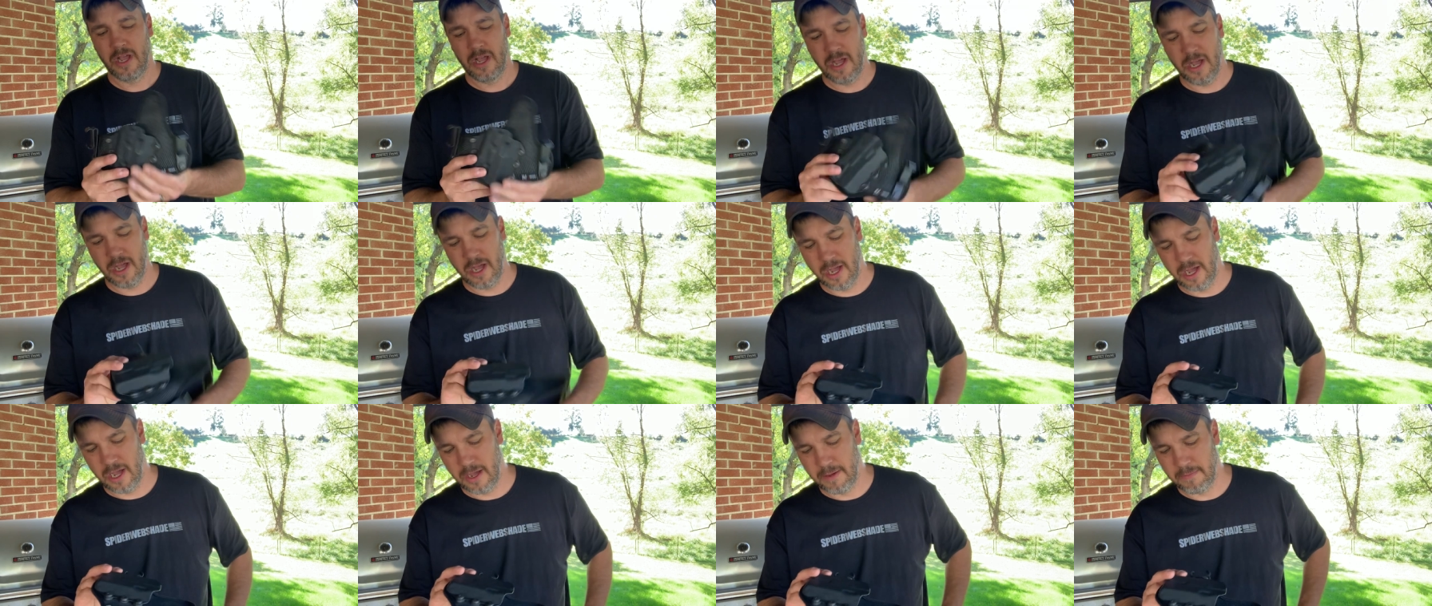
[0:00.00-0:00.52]

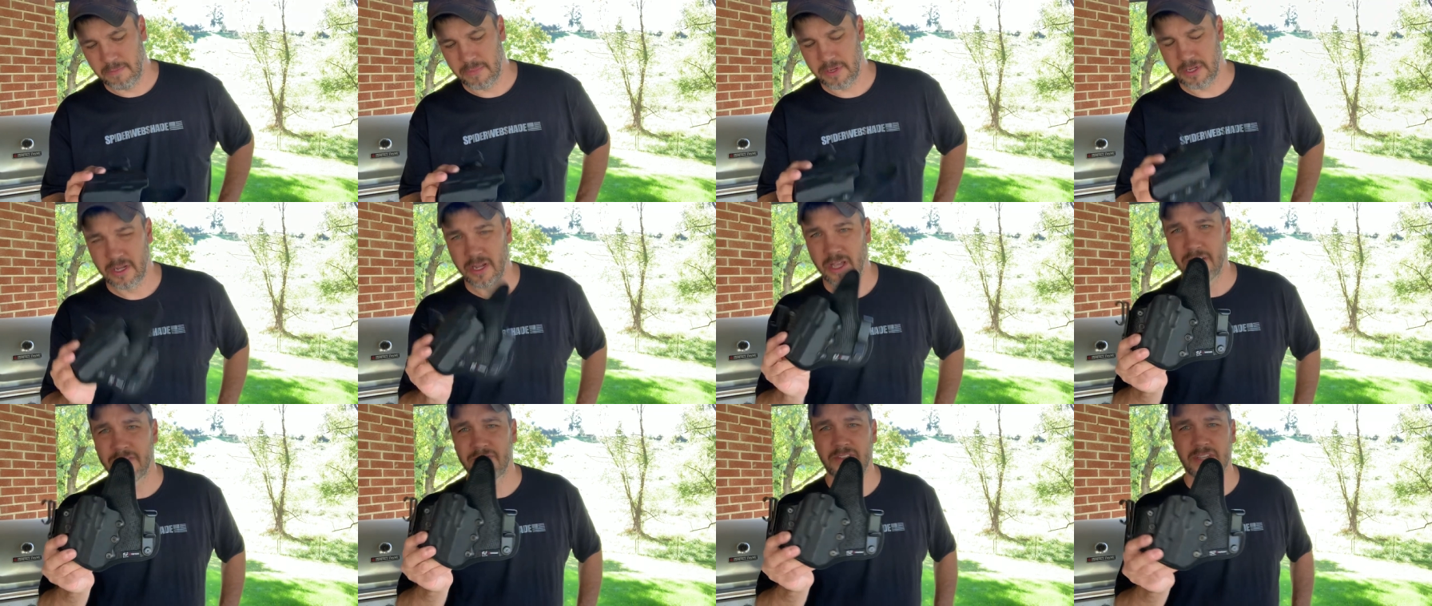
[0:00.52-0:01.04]
Um,
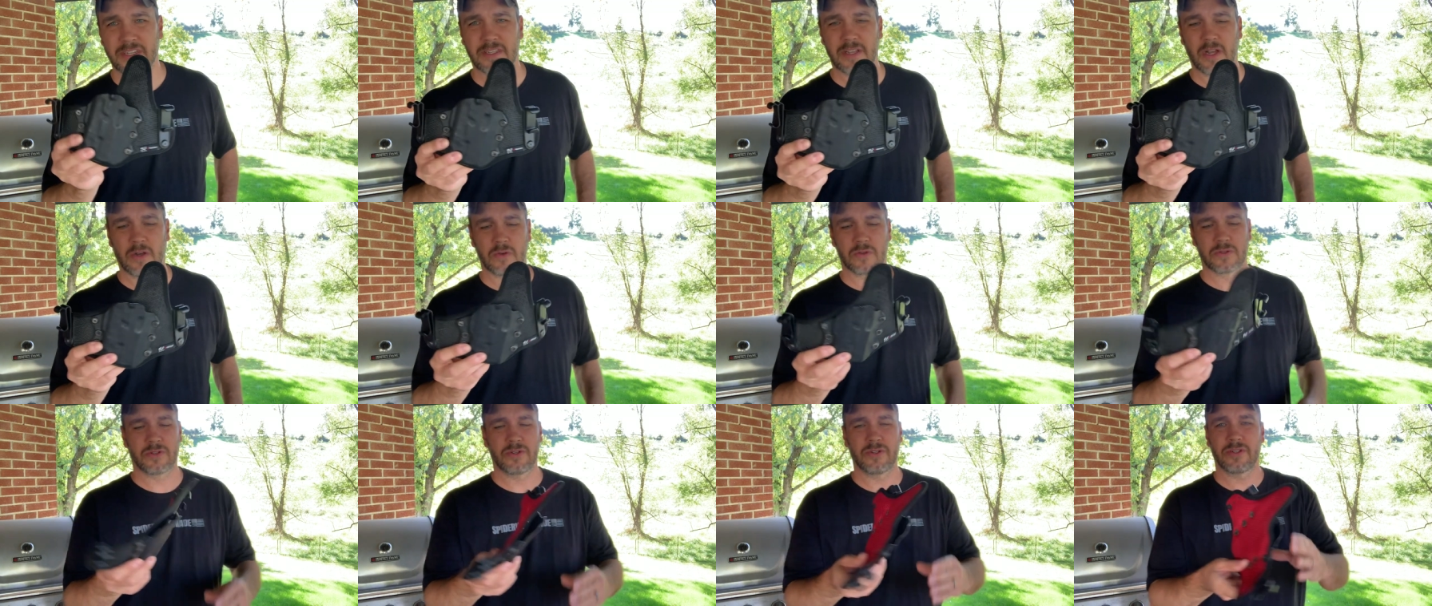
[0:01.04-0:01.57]
love these
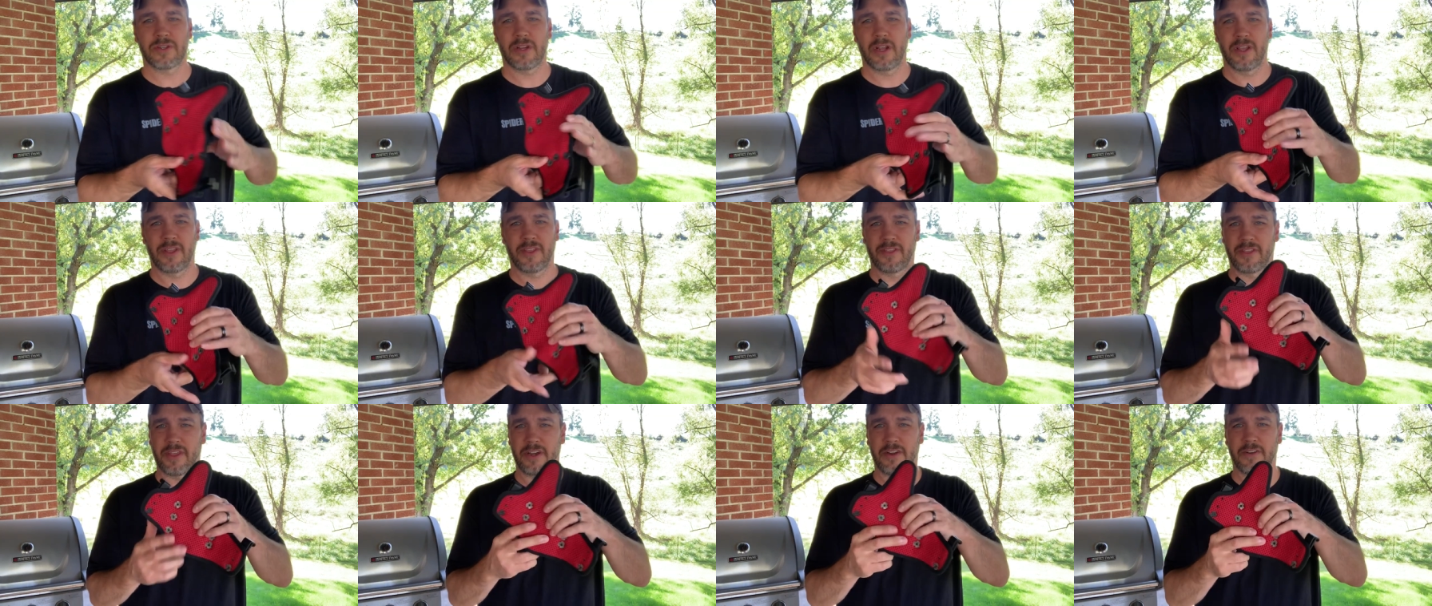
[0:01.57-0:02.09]
holsters.
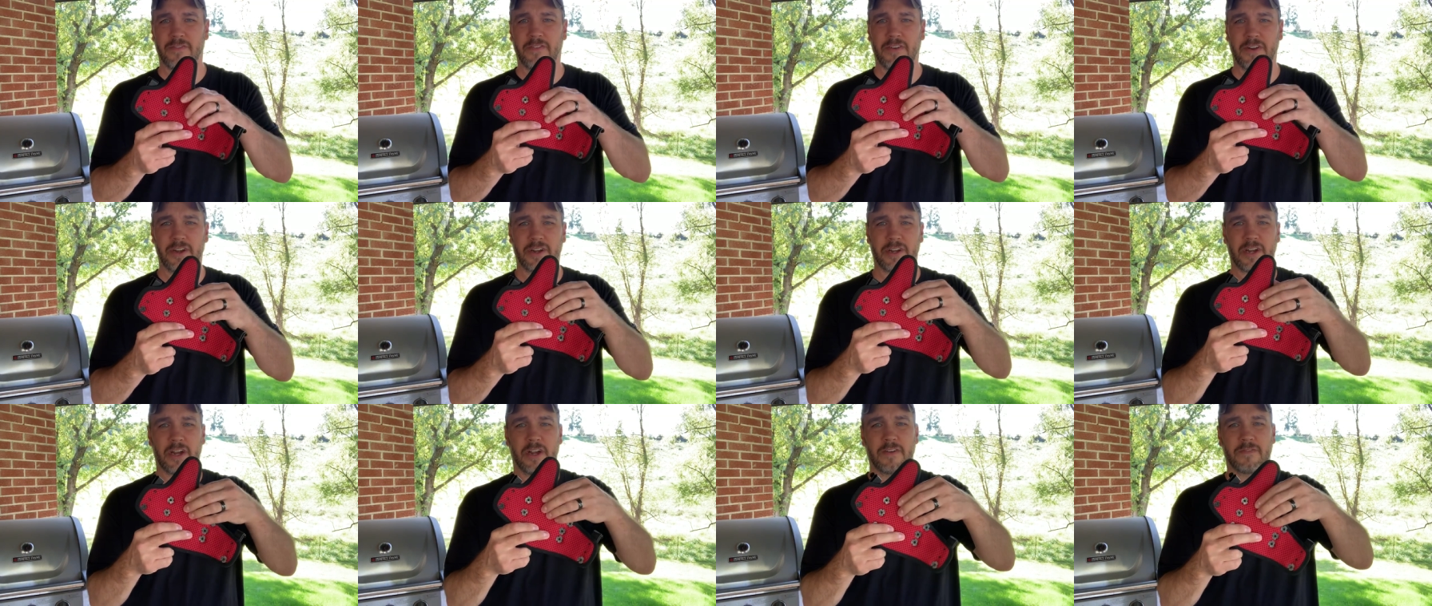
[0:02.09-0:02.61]
They're
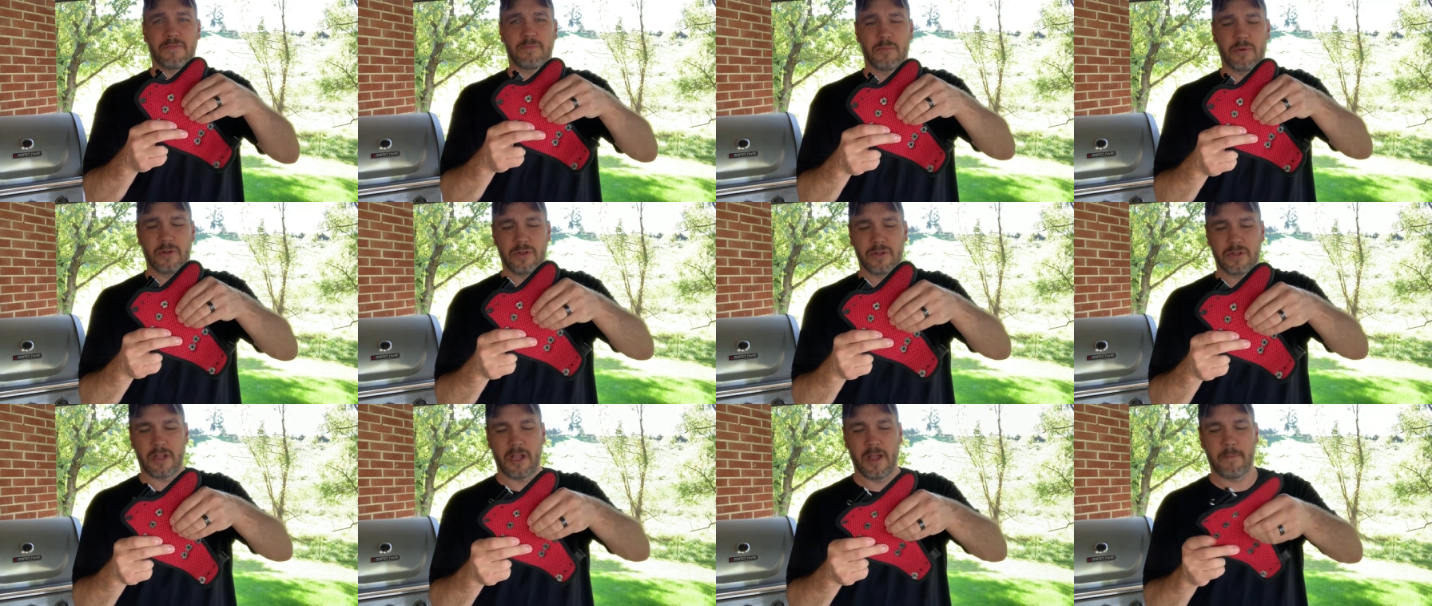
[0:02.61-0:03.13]
very
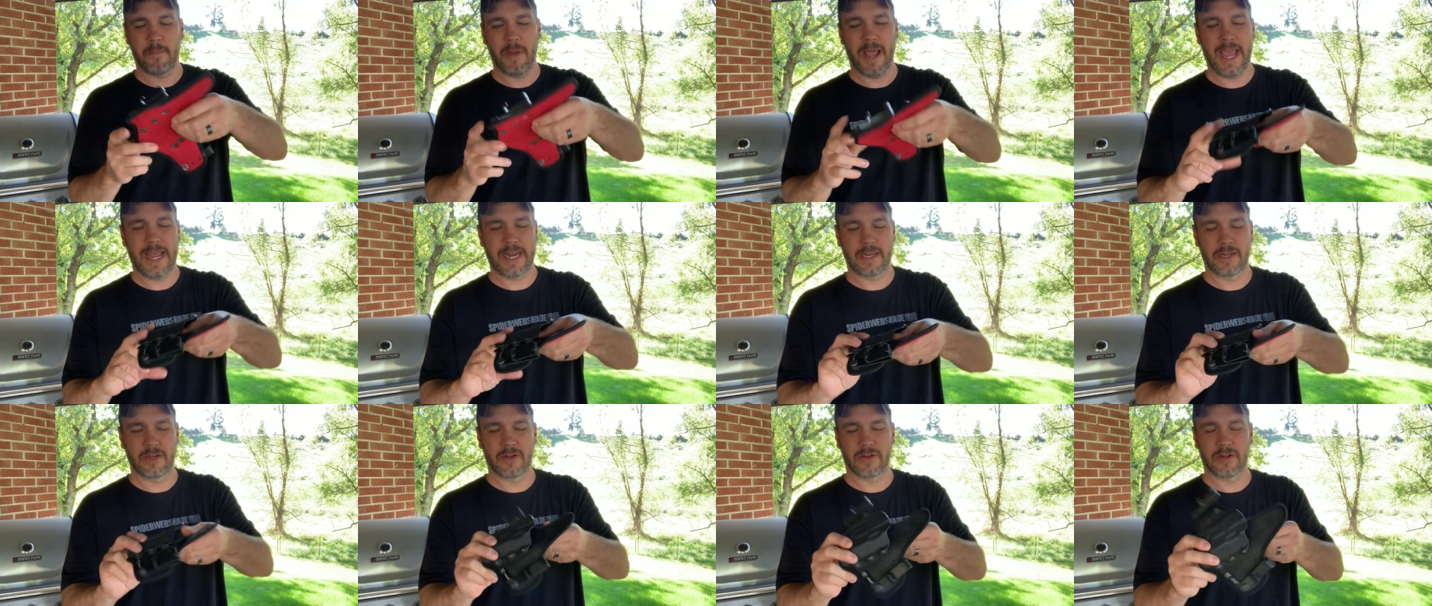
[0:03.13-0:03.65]
comfortable. Got
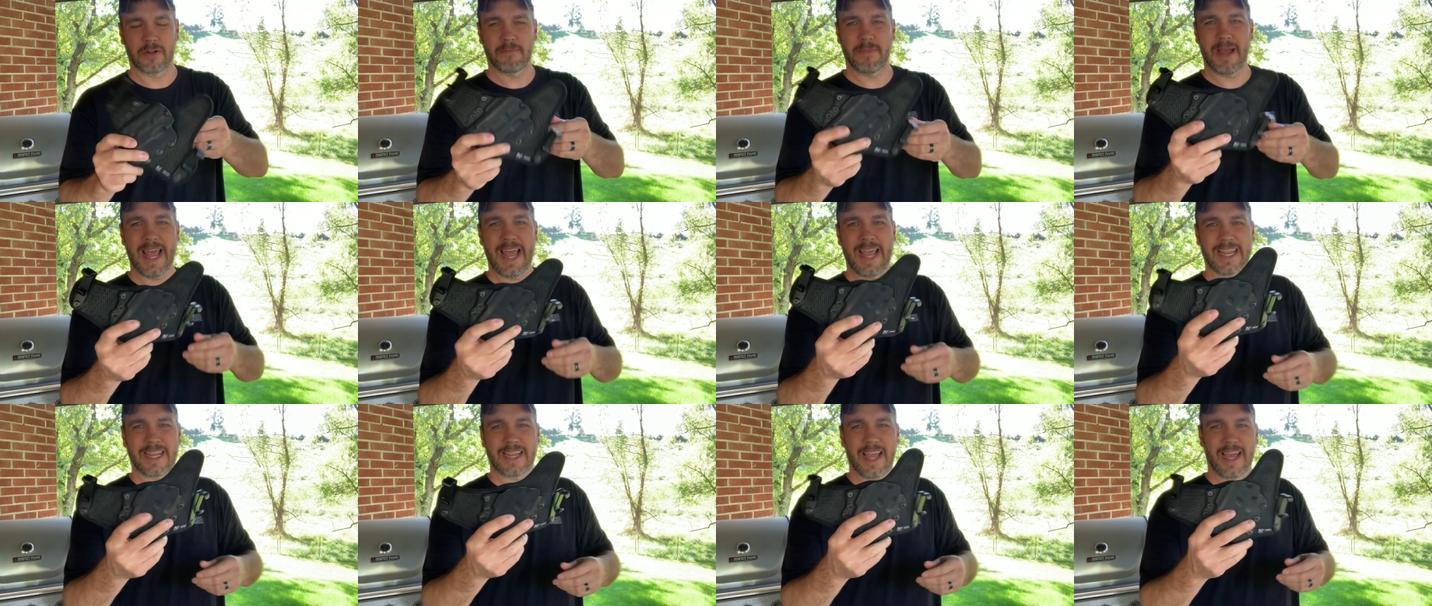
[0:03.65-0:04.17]
padding on the
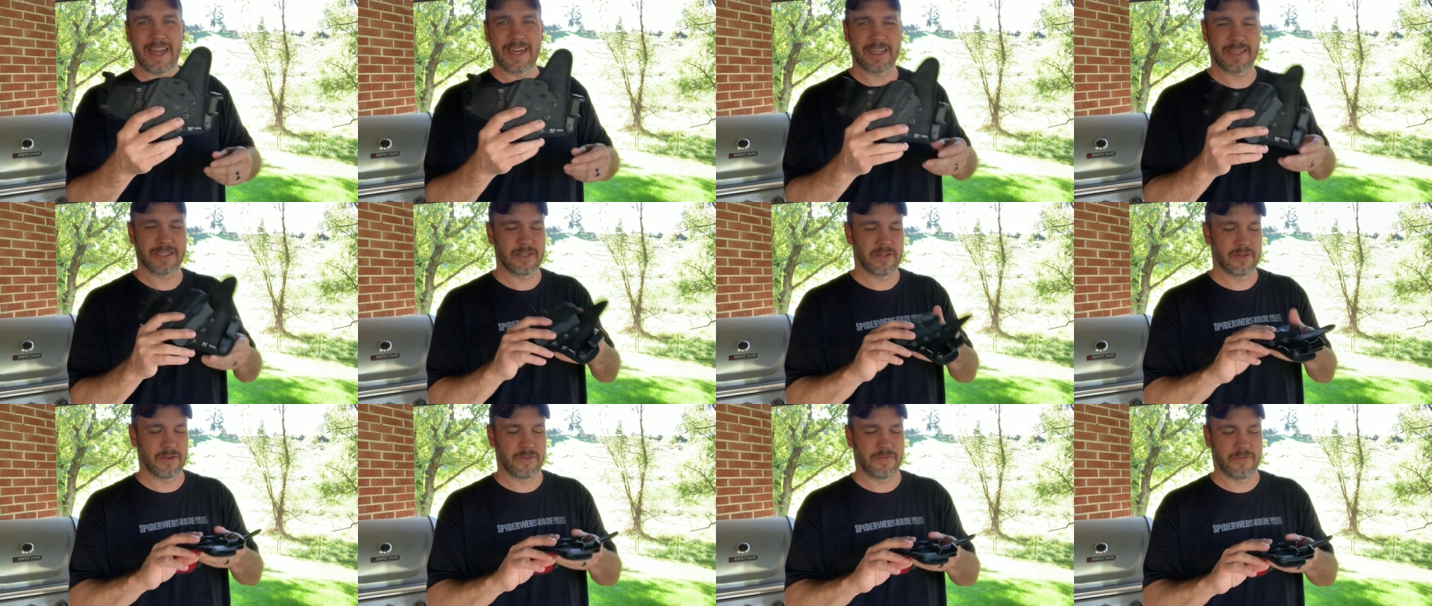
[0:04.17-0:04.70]
back, Kydex
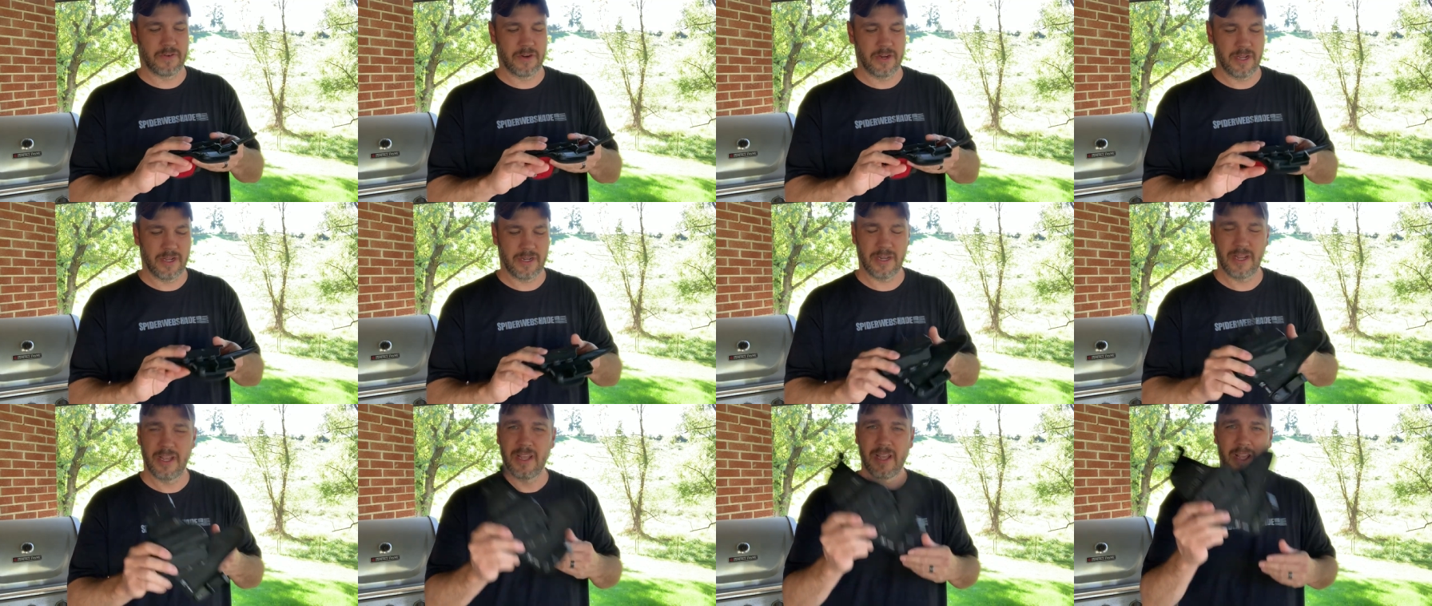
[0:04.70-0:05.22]
on the
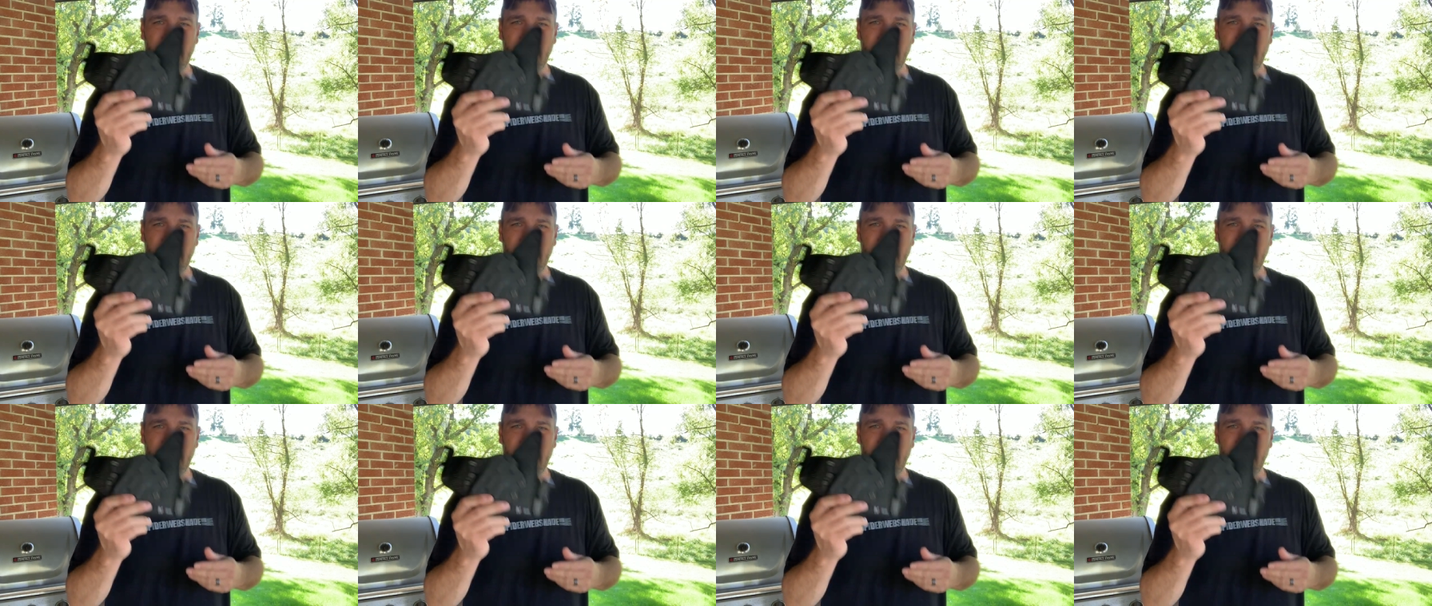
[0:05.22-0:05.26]
front.